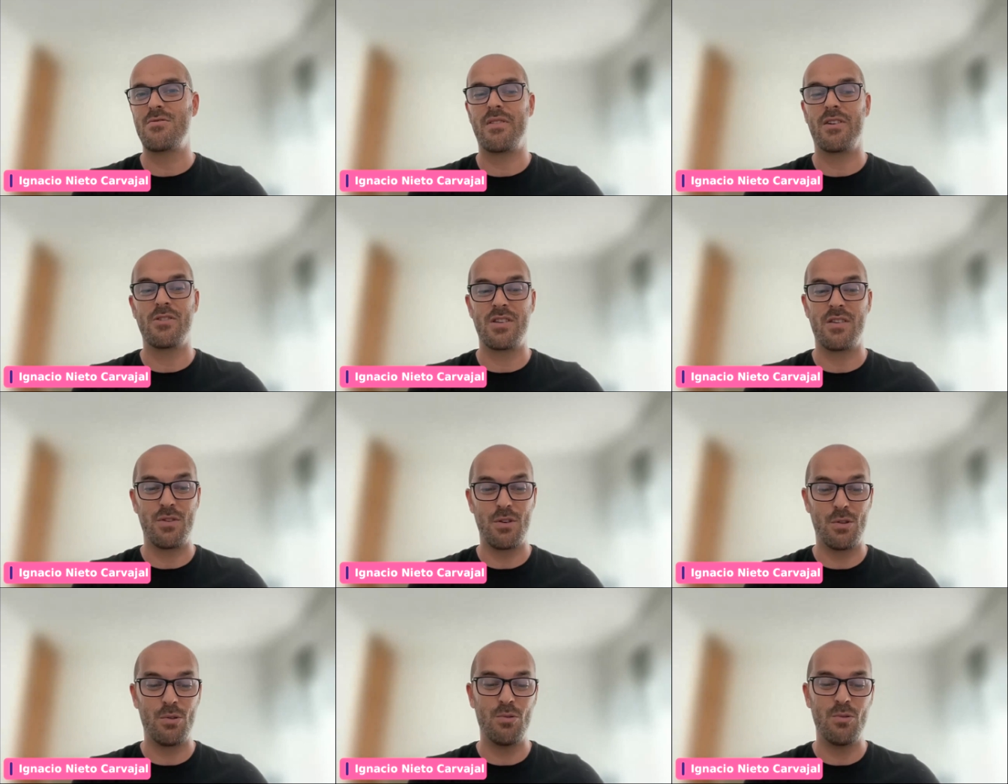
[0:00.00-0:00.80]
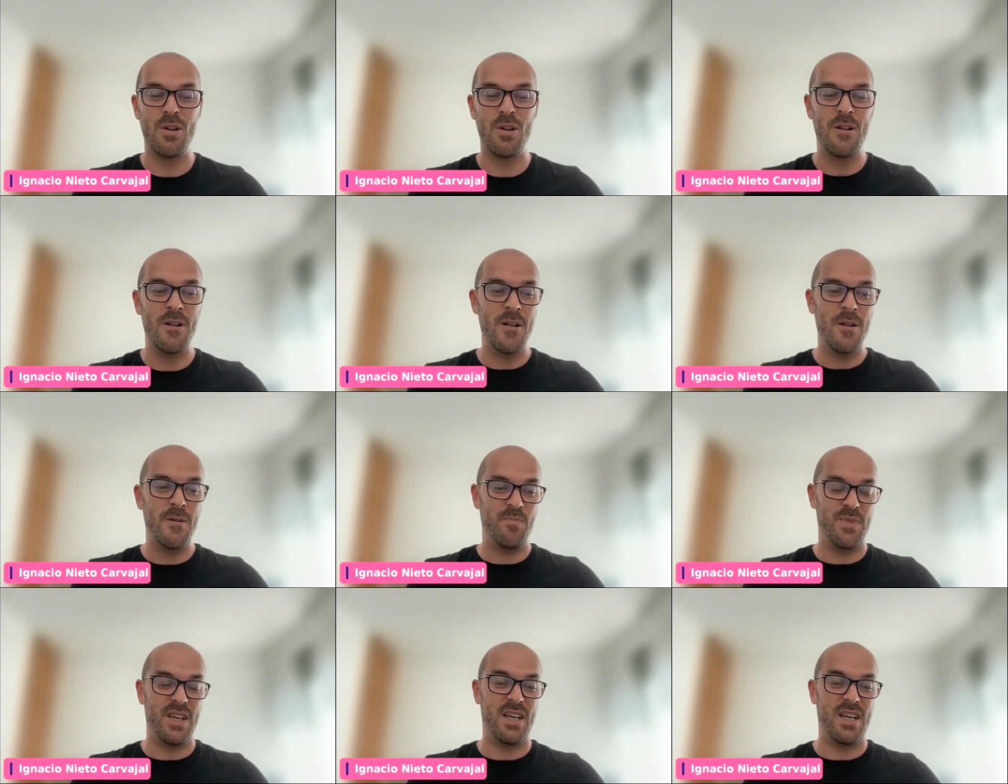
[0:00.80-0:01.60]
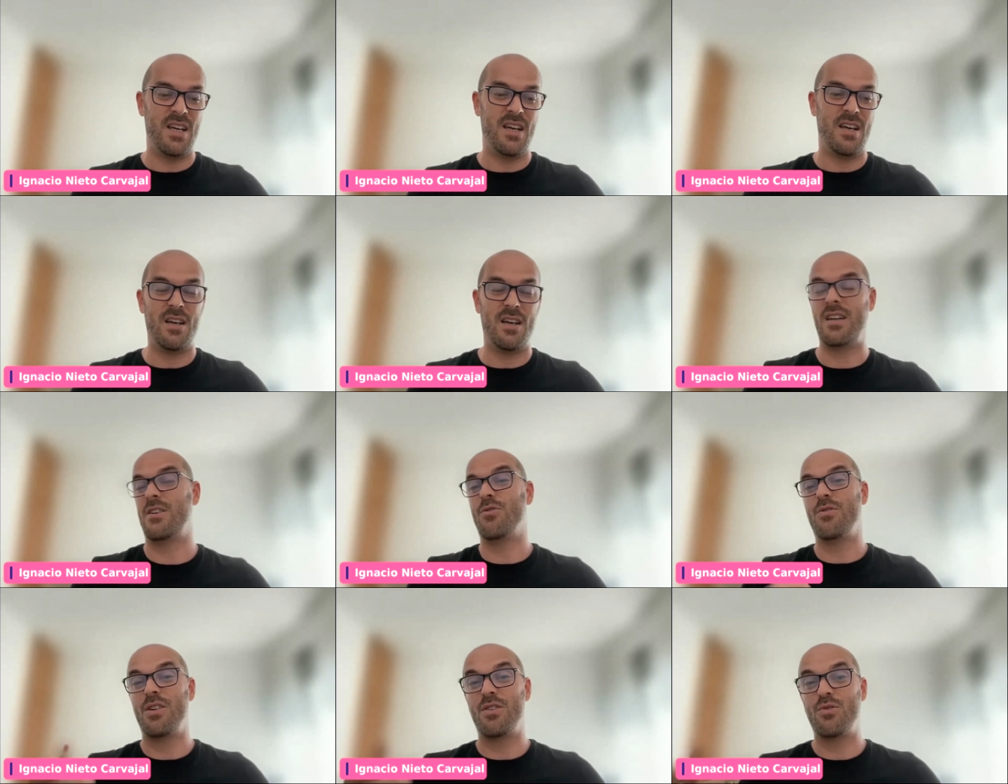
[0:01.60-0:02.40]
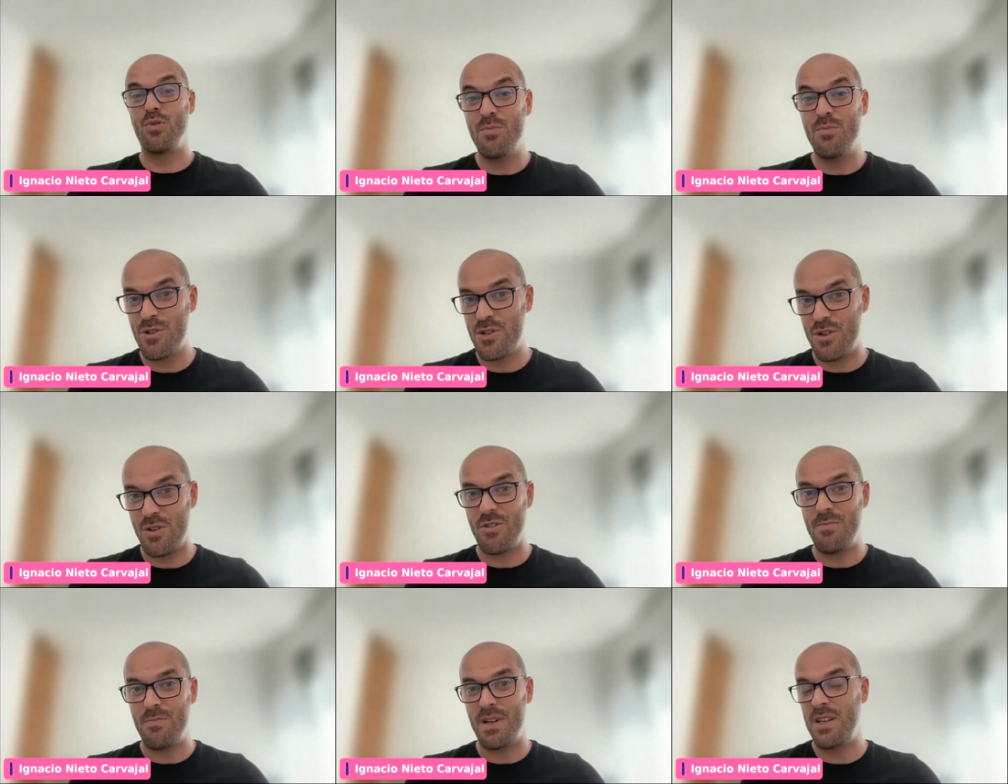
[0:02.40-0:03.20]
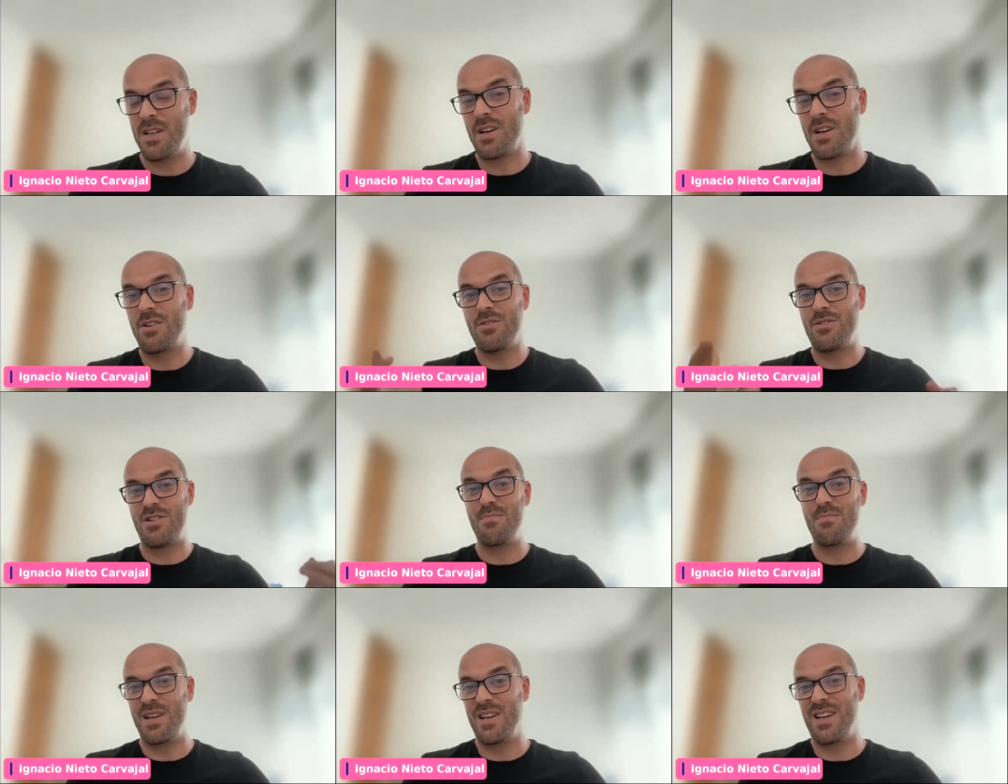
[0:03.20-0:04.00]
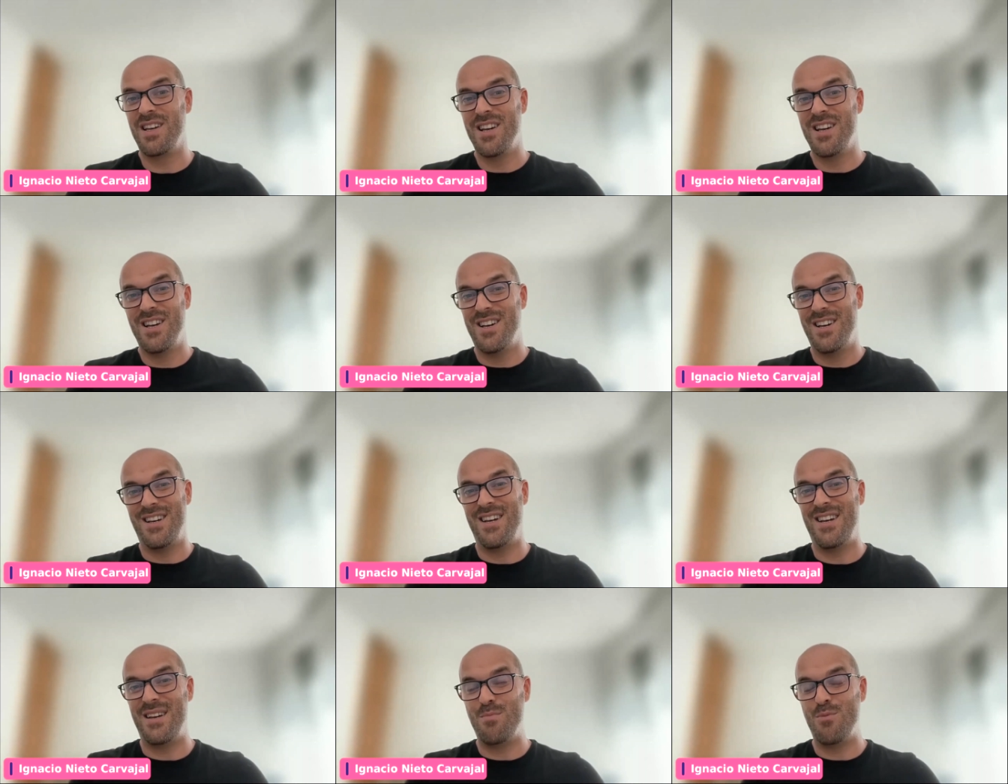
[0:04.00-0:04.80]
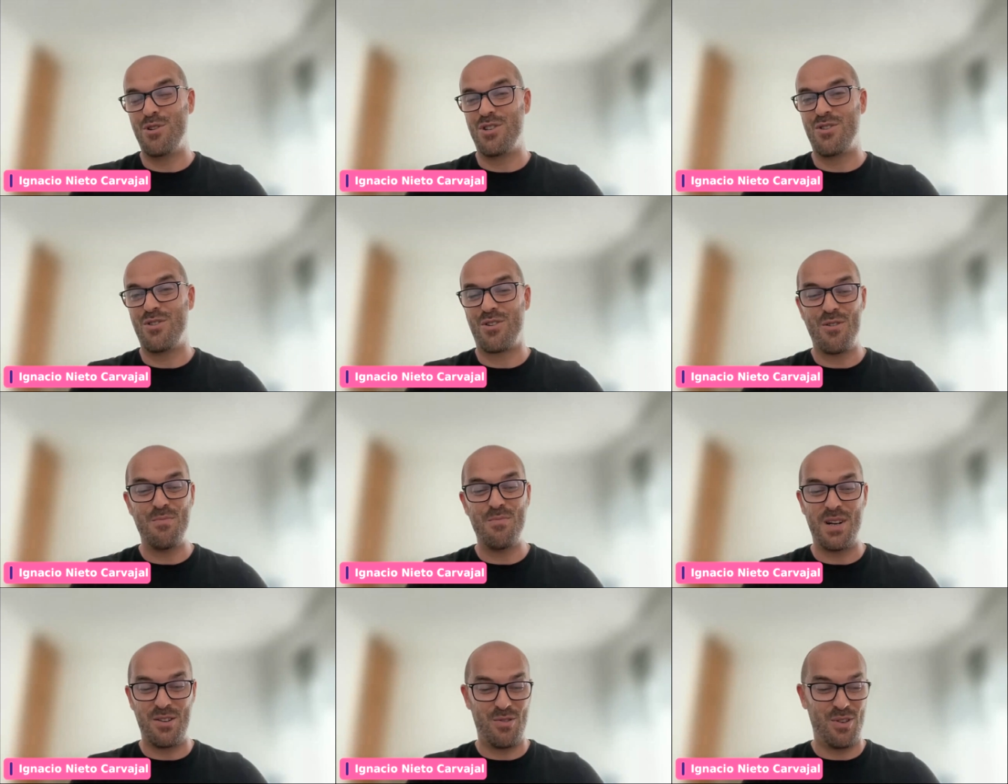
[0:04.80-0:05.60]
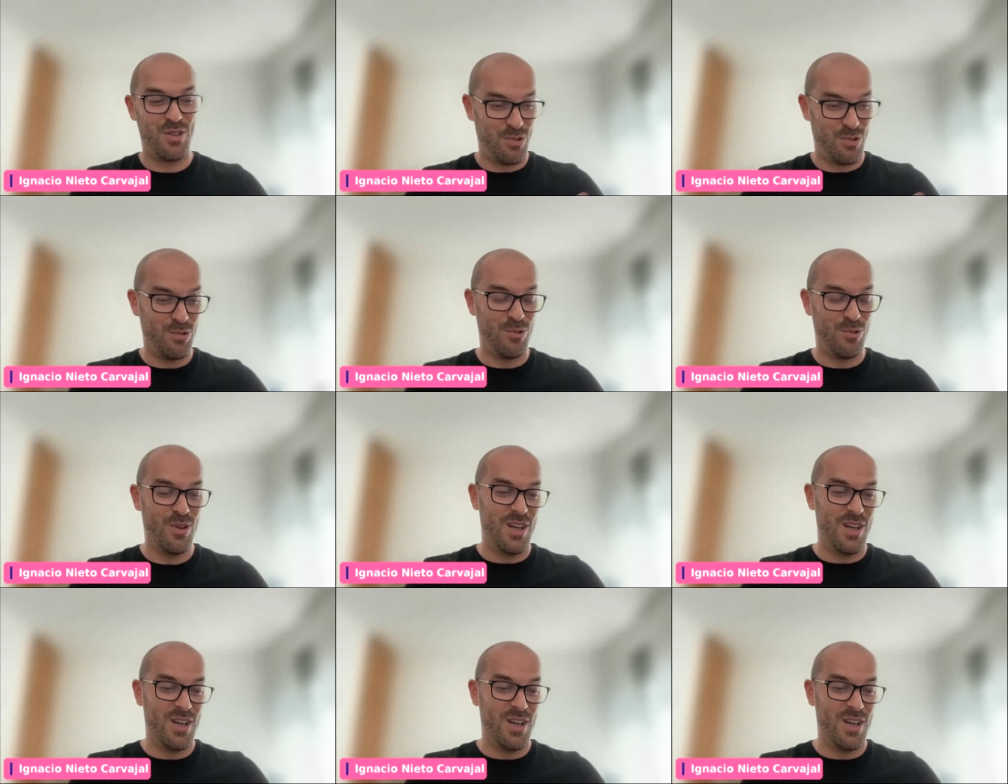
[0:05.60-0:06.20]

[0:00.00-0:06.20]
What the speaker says: Because if you do, in order to invoice your company, you cannot simply invoice your company. You need to